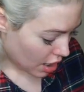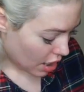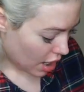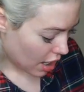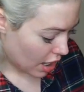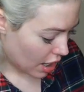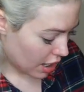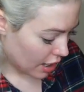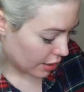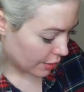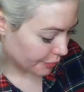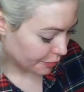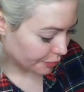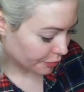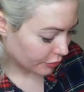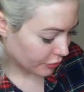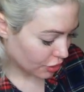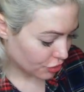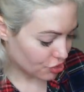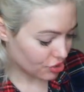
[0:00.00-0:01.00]
um,
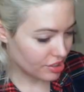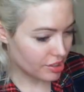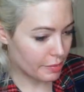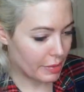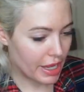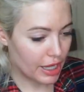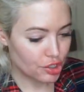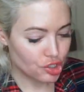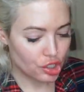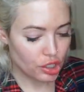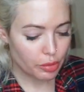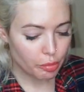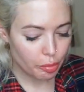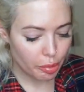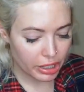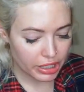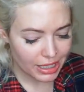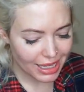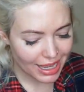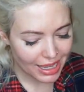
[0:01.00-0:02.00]
just imagine.
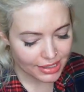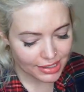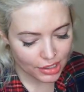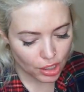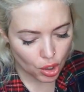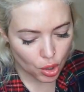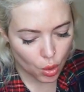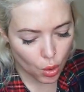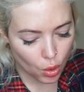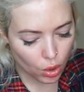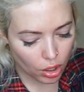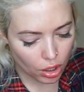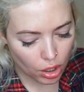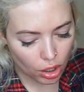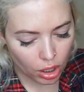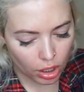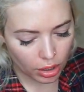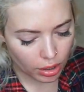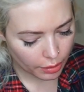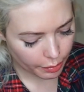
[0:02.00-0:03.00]
But yeah, it's like a
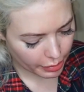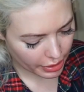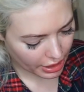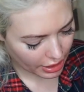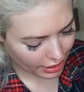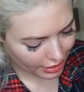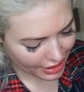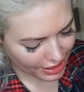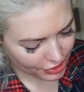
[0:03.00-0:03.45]
coral pink.